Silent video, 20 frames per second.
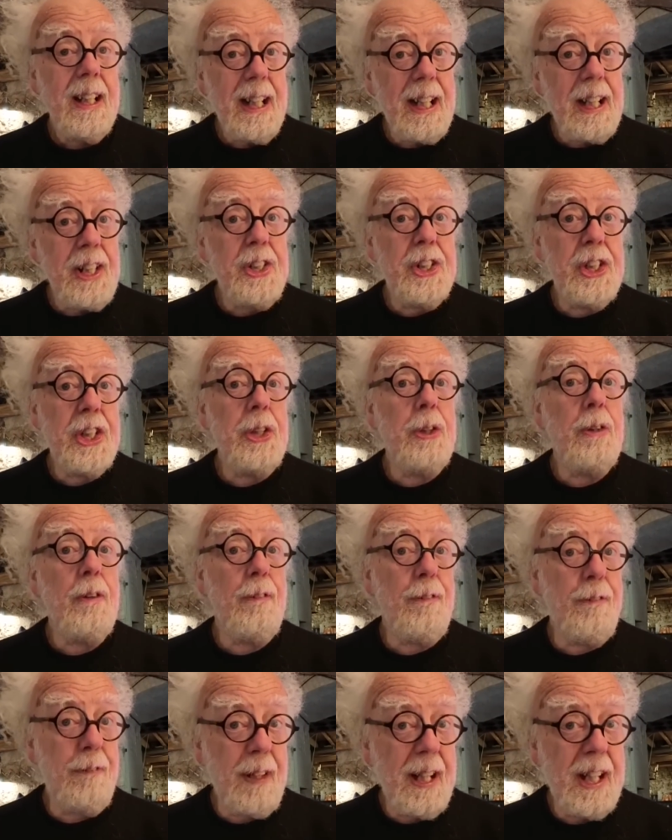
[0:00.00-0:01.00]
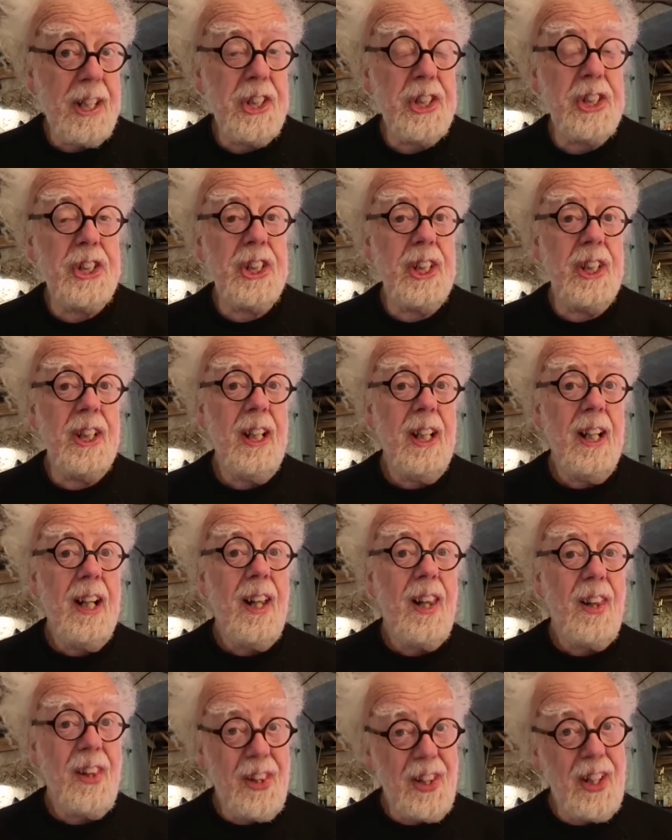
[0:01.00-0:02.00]
into faster
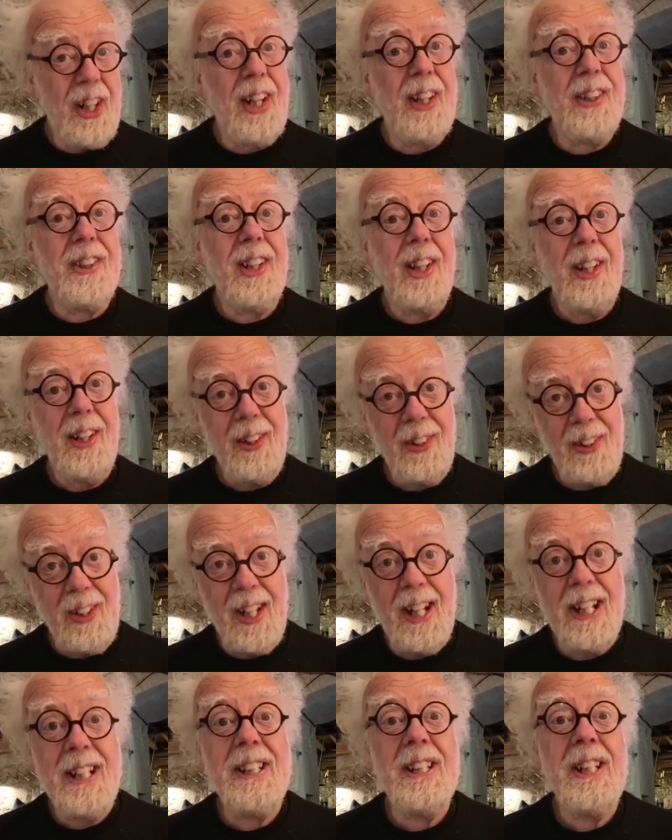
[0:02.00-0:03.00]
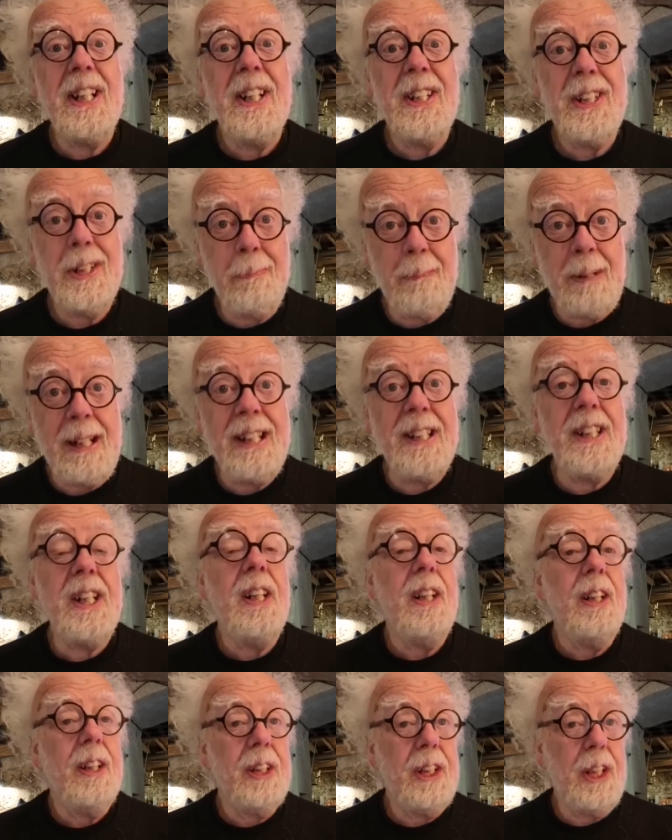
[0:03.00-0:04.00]
than light
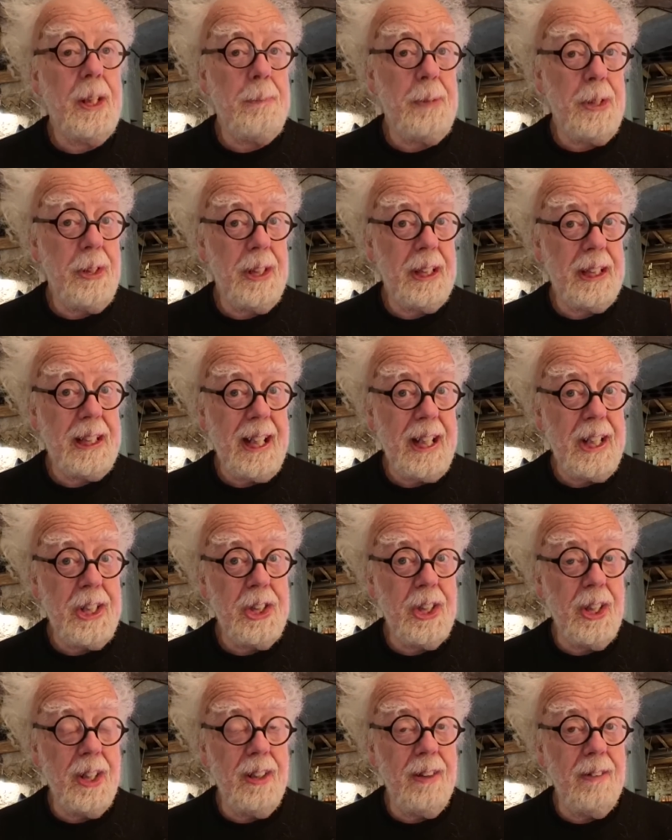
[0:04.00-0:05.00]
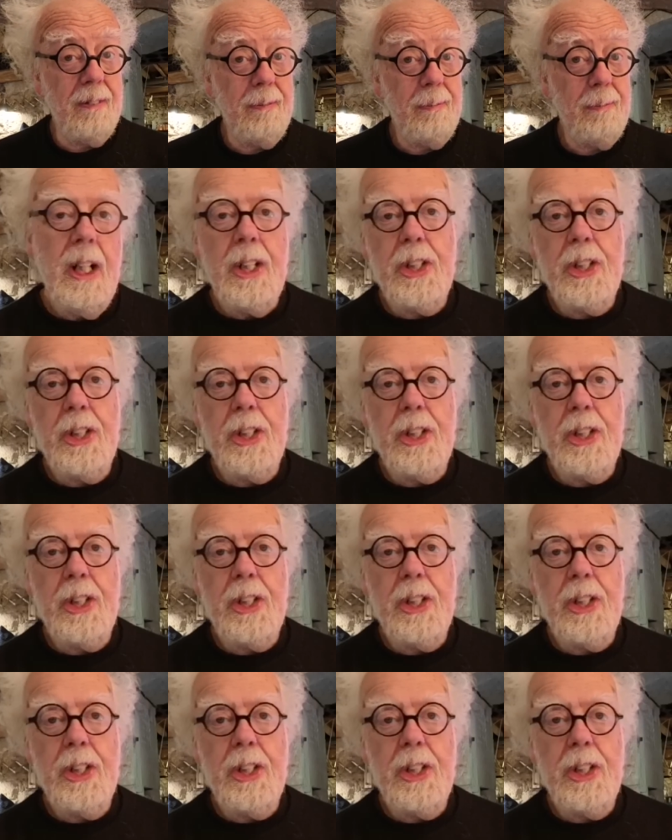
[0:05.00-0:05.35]
speed communication.